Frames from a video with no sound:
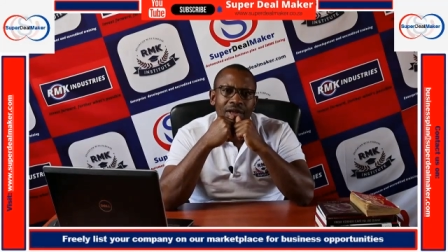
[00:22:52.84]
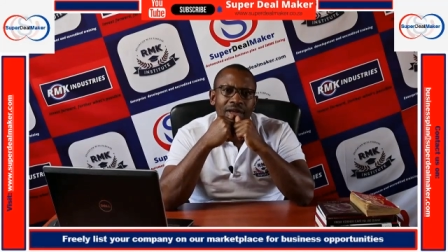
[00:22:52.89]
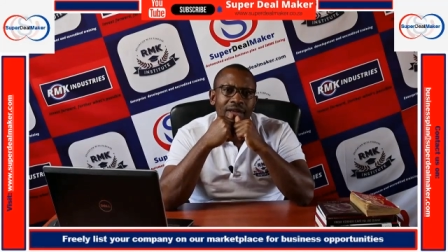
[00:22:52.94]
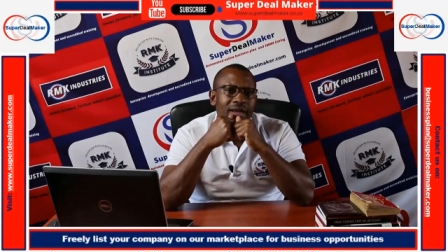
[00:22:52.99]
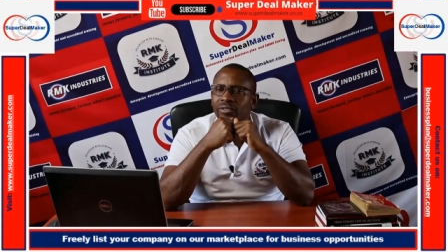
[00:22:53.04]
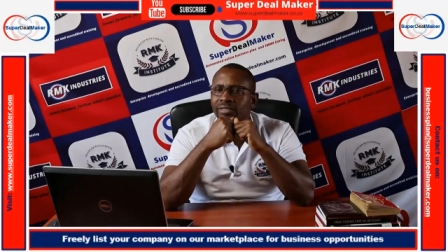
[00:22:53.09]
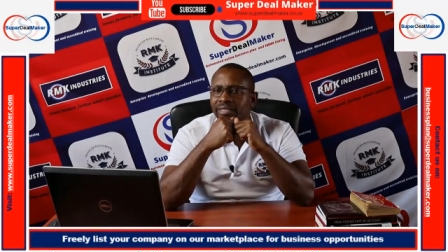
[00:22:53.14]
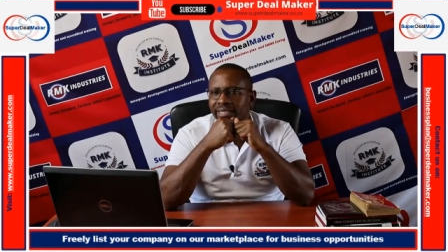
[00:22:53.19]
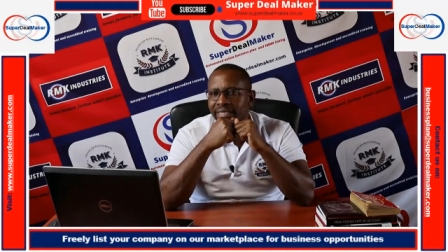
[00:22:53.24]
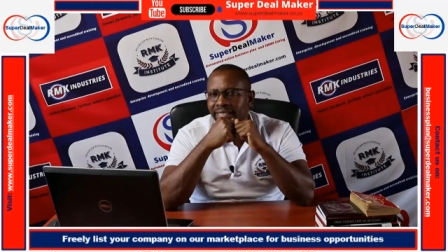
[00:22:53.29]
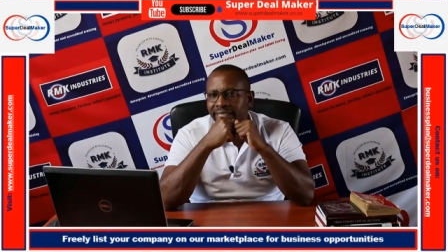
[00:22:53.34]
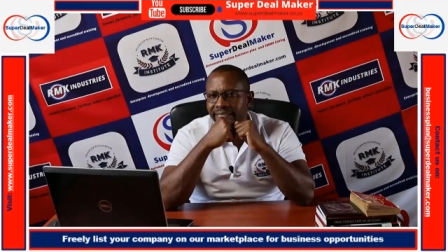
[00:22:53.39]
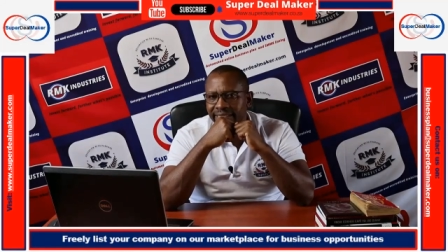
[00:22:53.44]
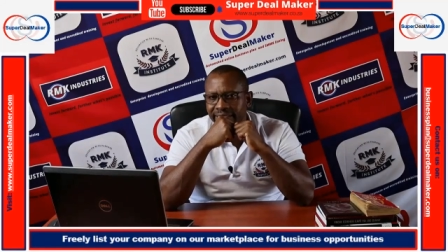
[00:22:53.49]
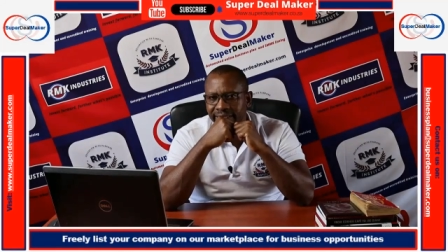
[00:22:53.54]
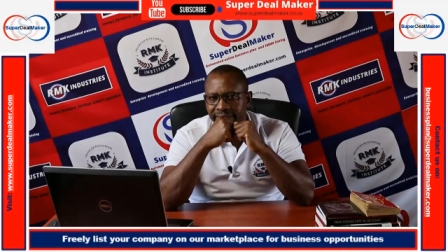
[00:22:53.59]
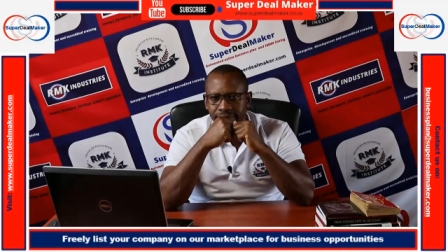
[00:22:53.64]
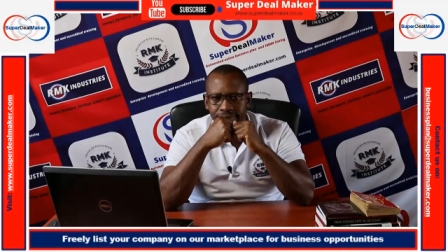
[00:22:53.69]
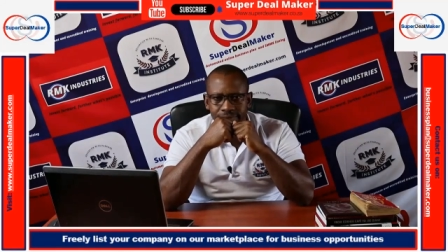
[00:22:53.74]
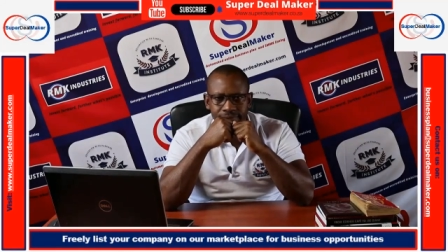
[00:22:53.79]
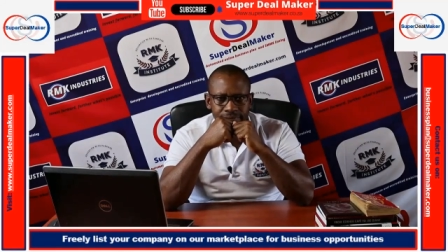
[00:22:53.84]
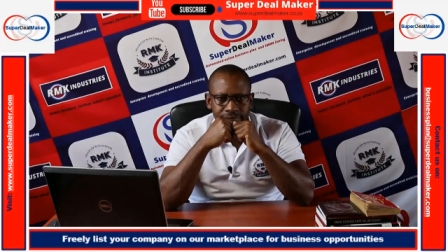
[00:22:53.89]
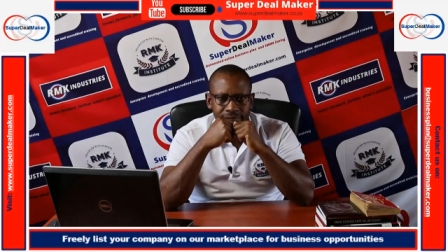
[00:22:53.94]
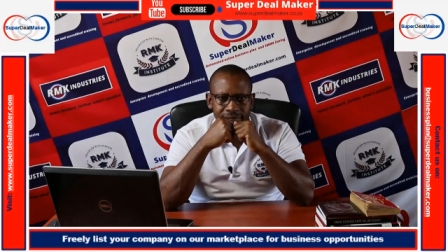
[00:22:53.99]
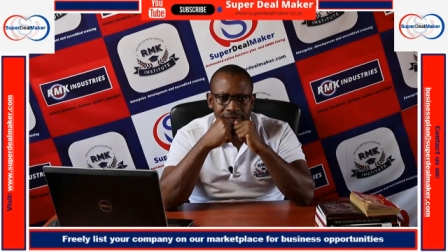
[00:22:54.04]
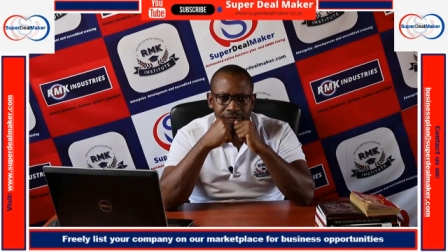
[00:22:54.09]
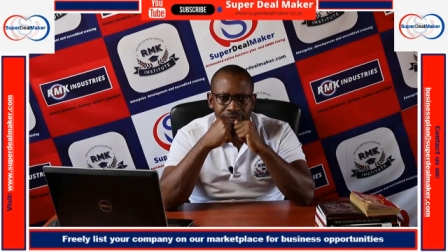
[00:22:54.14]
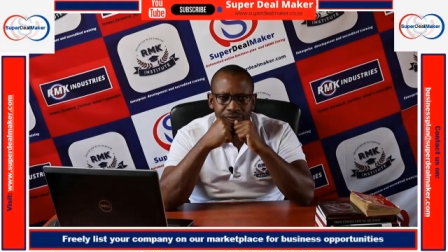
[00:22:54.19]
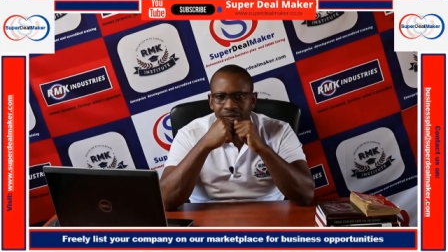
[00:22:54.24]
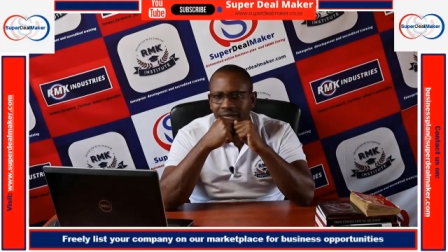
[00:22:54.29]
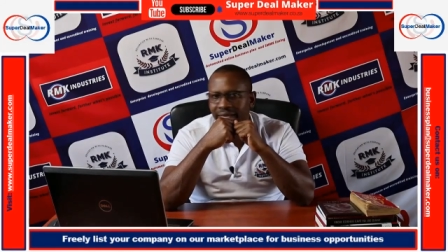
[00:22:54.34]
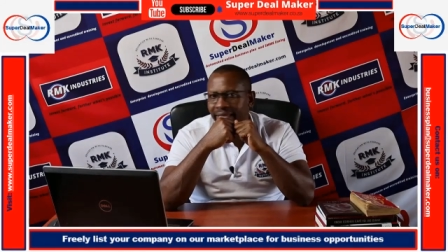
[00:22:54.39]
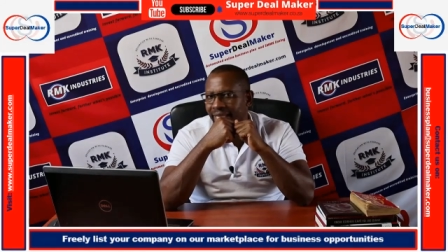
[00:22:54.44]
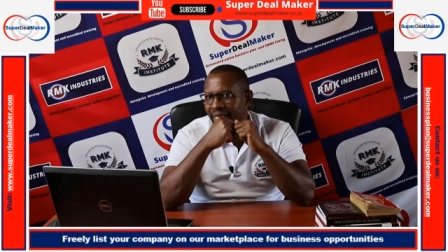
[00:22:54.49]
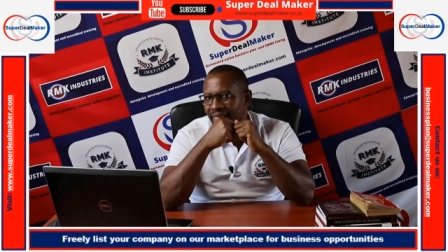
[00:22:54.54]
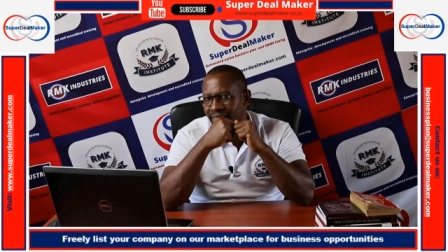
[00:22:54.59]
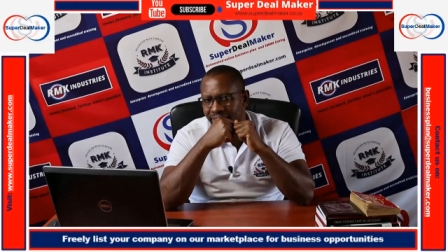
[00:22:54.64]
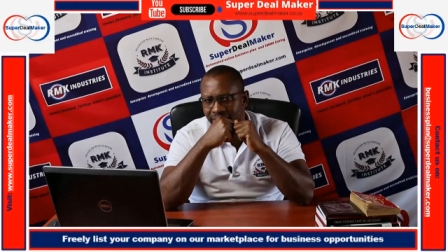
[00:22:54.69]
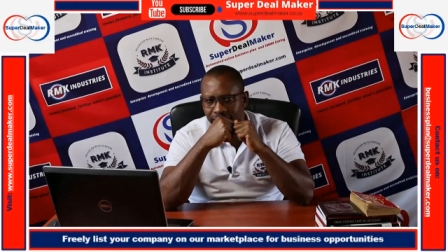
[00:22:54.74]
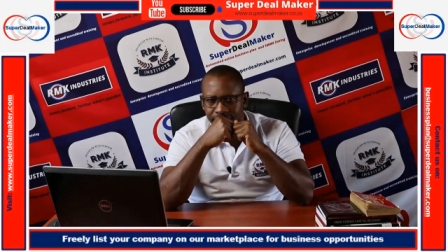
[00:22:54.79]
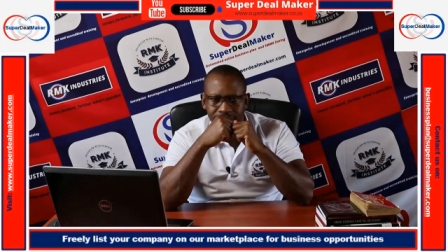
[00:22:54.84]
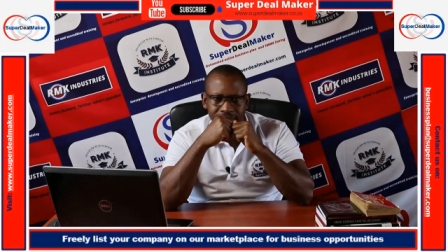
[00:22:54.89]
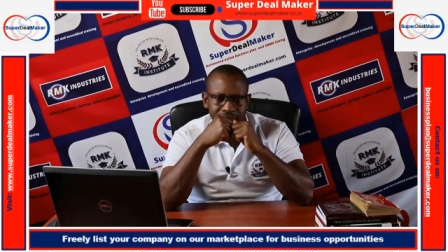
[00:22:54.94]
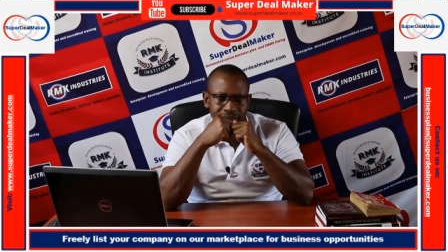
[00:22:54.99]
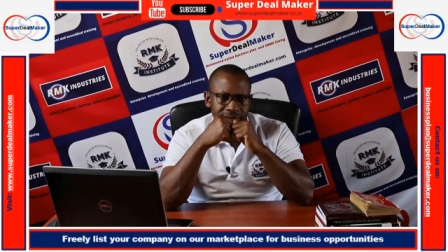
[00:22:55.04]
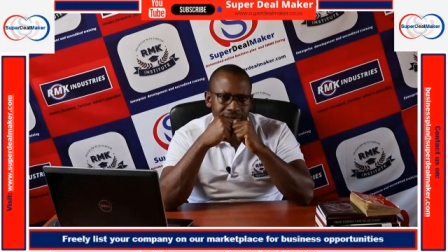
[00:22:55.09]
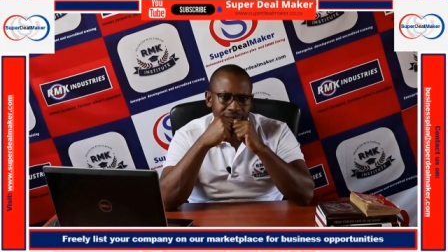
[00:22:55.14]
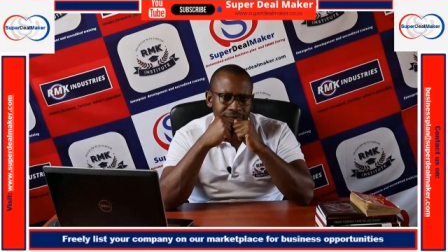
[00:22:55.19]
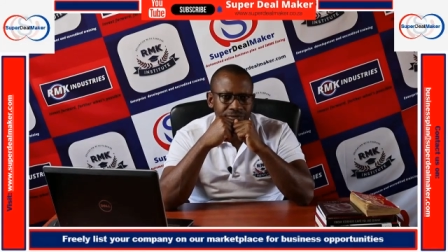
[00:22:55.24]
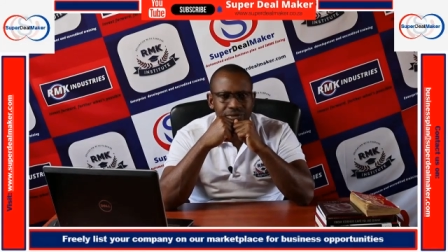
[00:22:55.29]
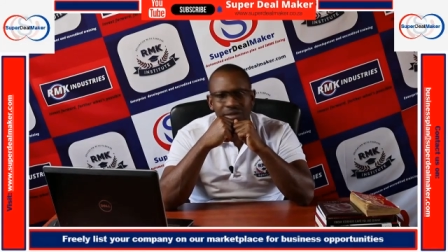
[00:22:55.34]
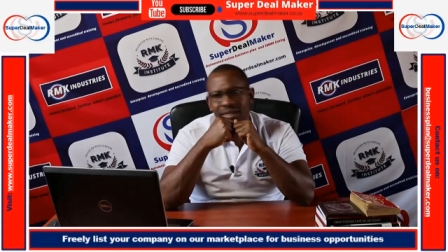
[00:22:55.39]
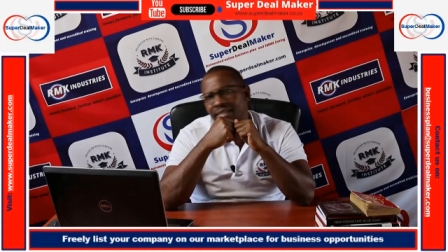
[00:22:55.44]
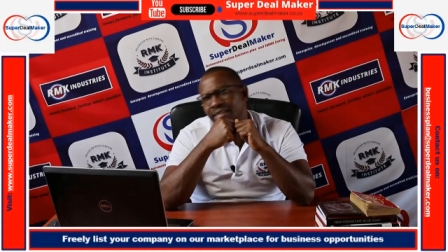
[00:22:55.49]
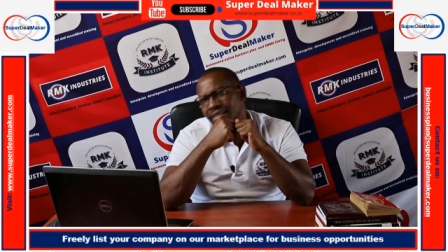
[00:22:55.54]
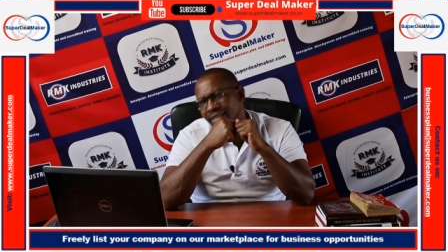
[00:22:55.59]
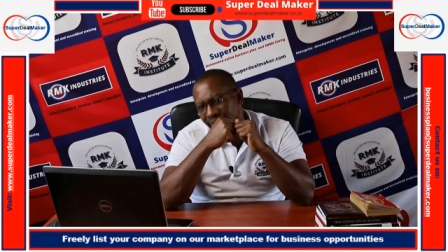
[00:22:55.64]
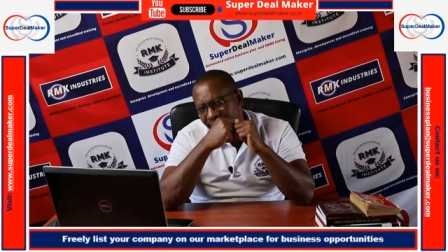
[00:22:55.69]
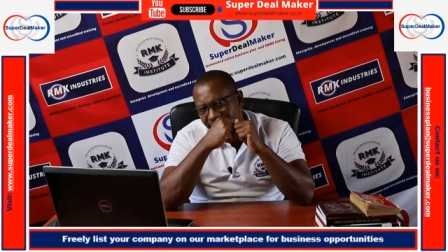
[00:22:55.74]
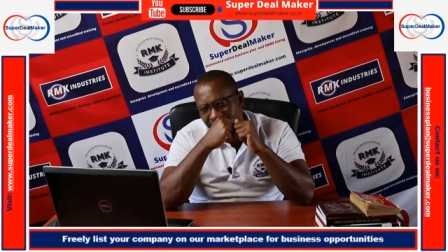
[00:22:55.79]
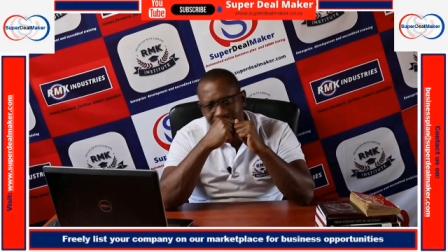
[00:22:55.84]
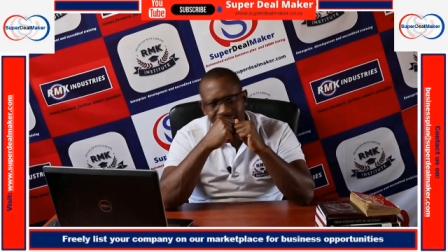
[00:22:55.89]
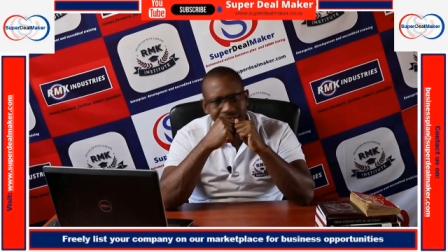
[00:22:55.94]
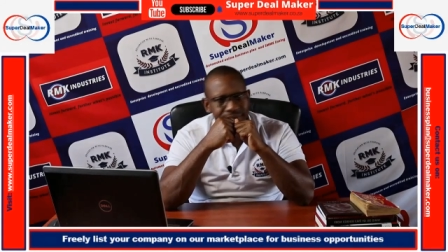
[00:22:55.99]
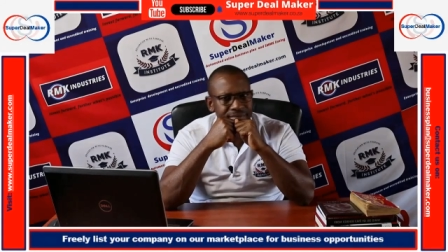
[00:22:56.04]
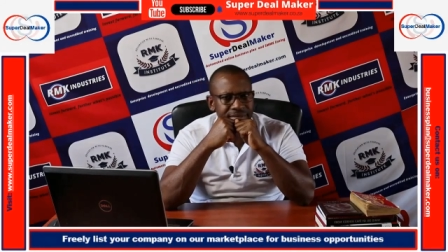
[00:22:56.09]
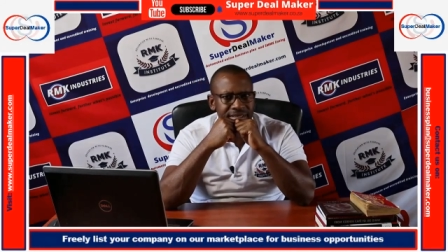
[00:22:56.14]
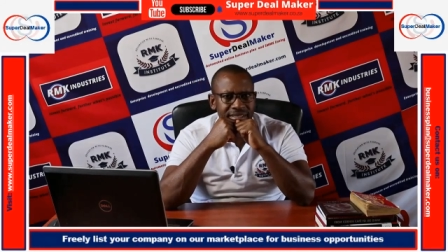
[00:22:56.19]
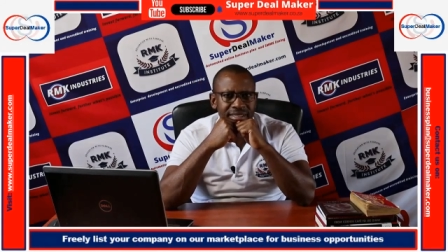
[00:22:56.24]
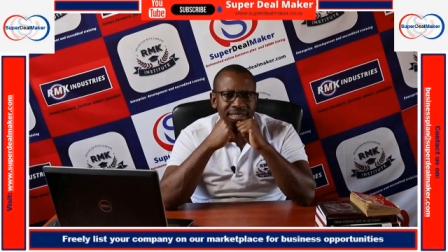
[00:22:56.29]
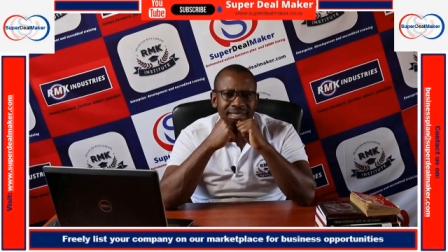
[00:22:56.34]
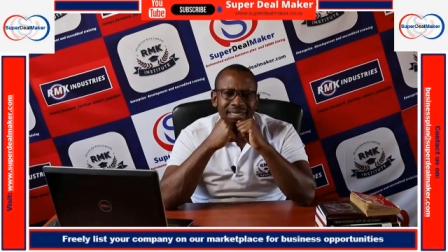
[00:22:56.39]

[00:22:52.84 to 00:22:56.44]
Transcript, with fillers: for training, for learnerships, for internships.